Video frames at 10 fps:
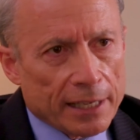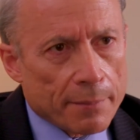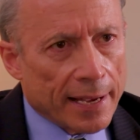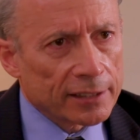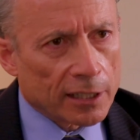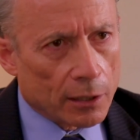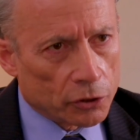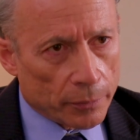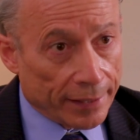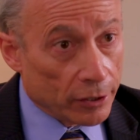to Mexico
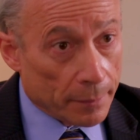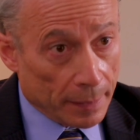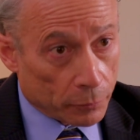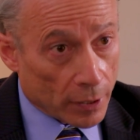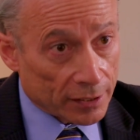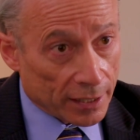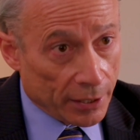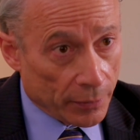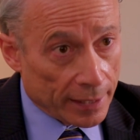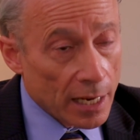so he couldn't be
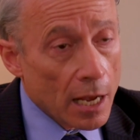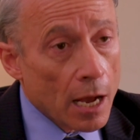prosecuted.